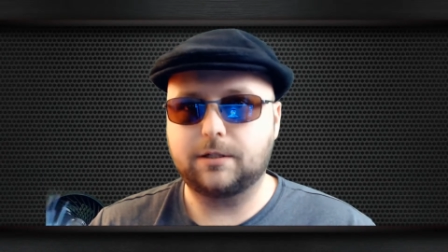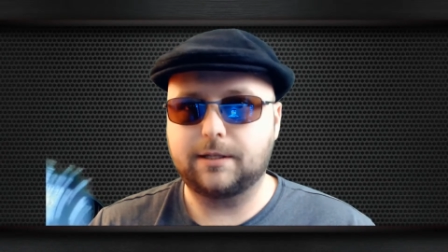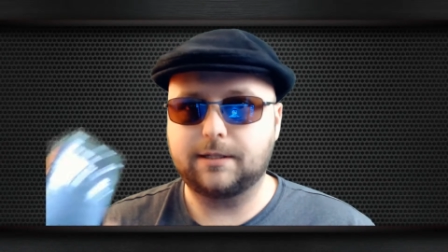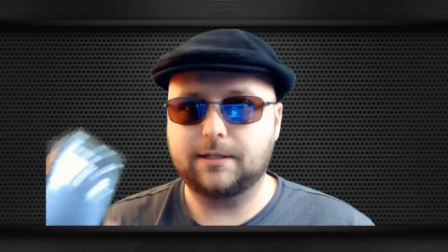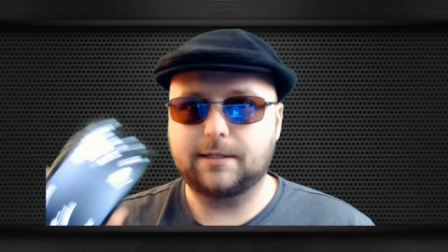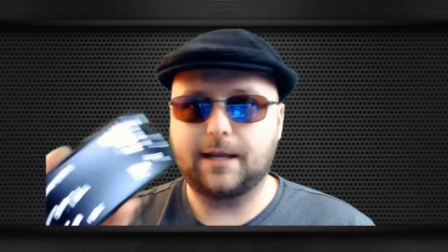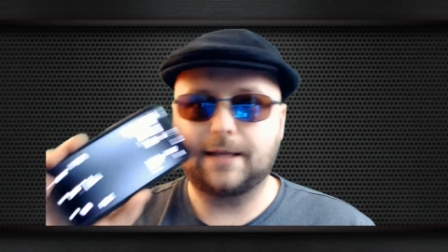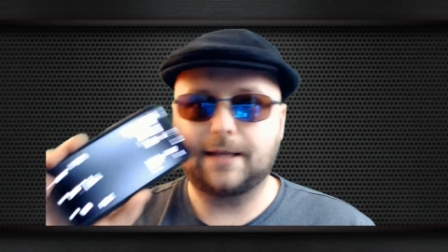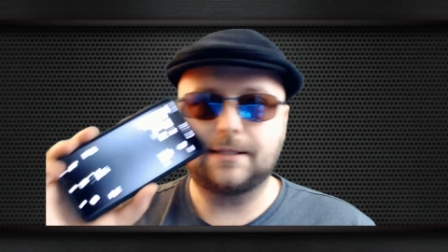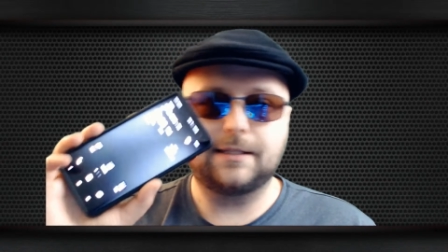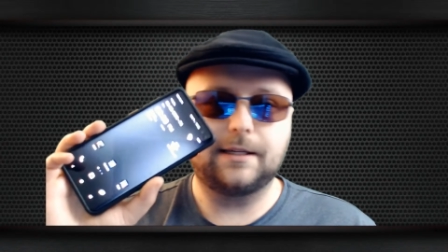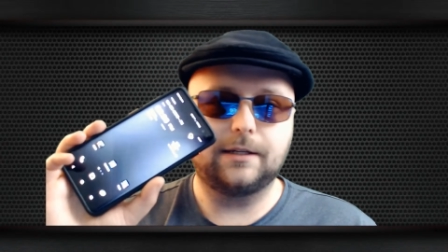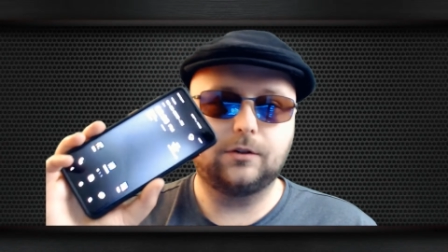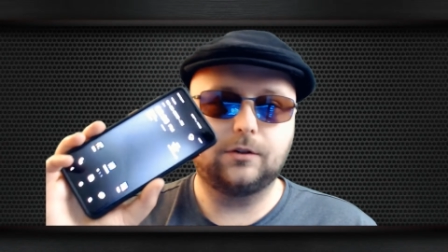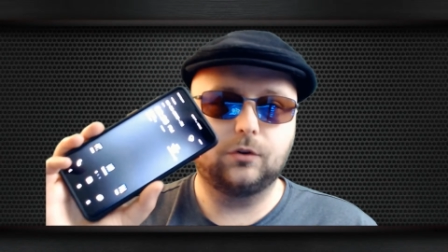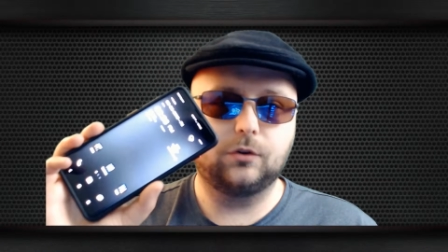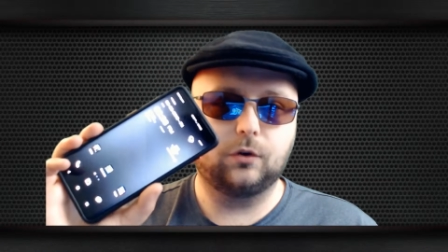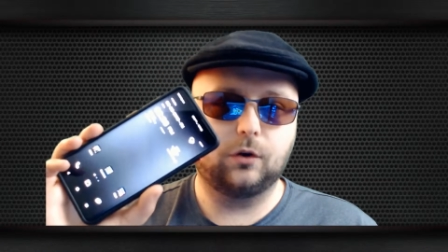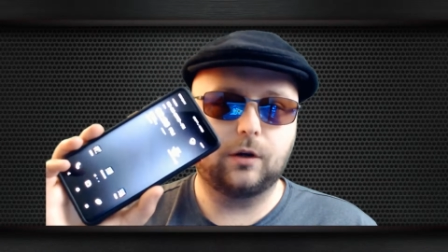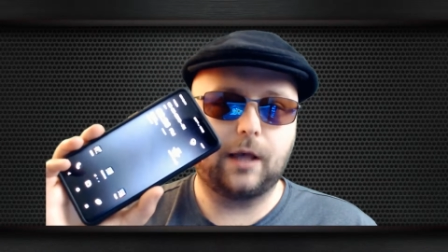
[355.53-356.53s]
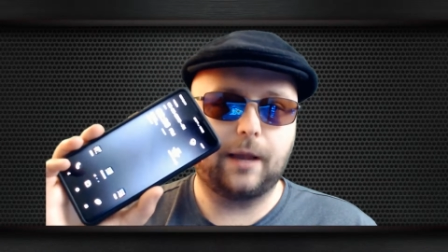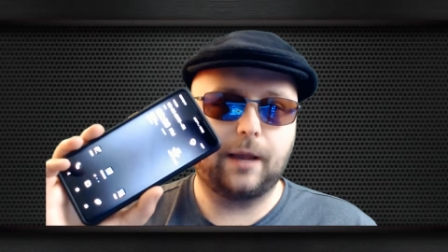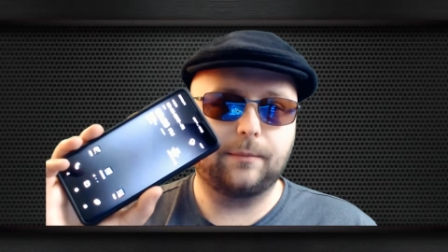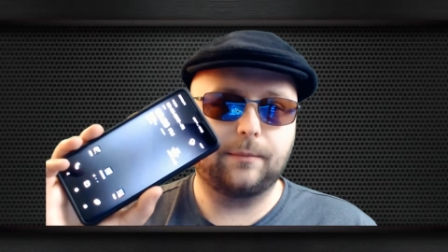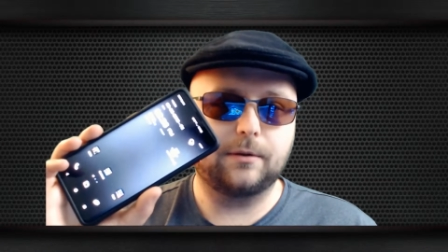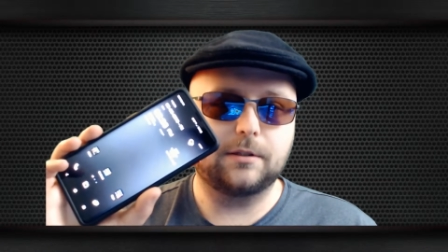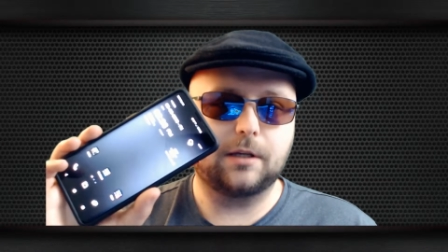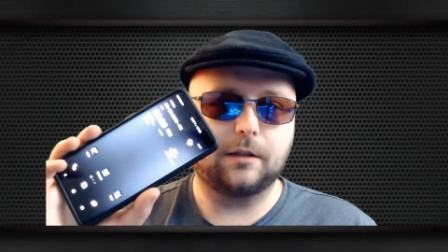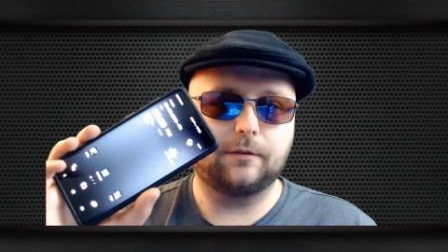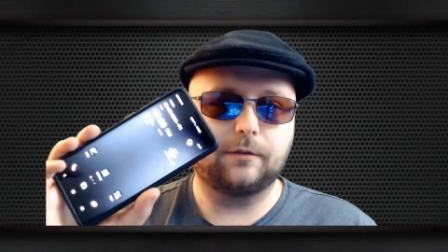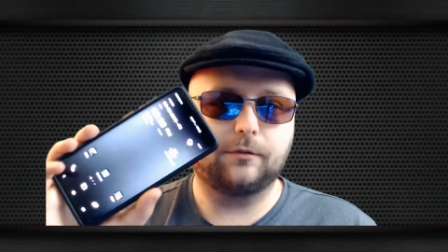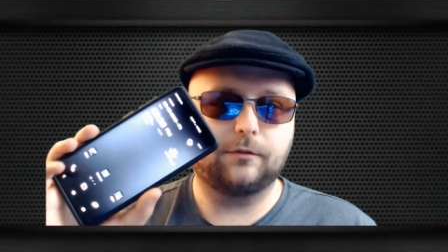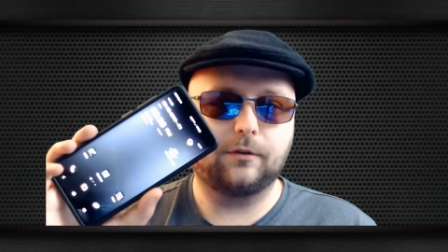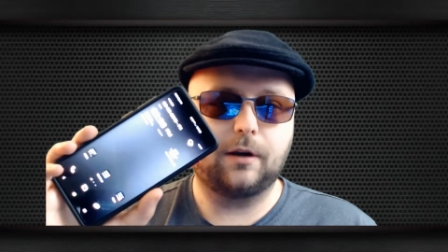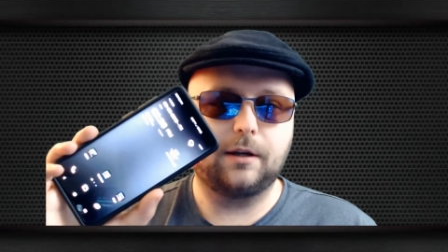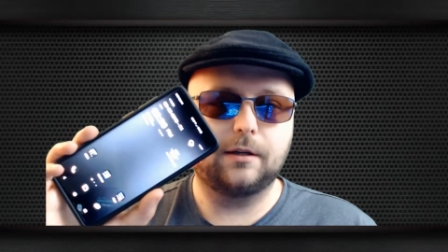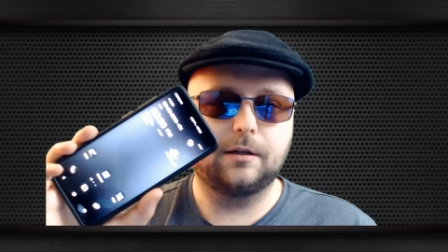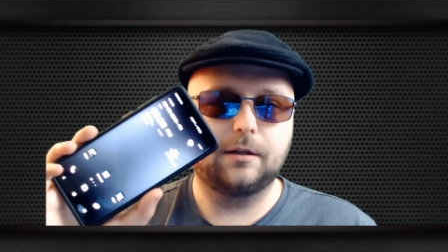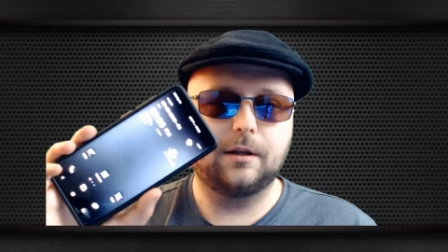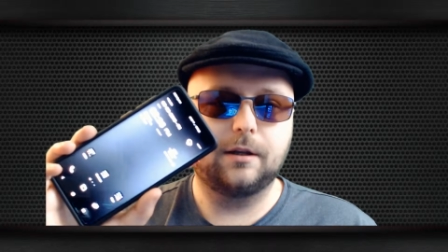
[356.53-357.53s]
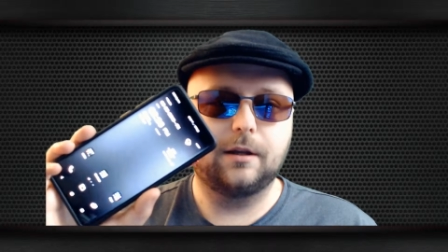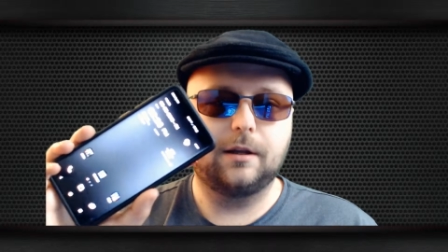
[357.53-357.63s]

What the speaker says: This has the dual cameras on the front.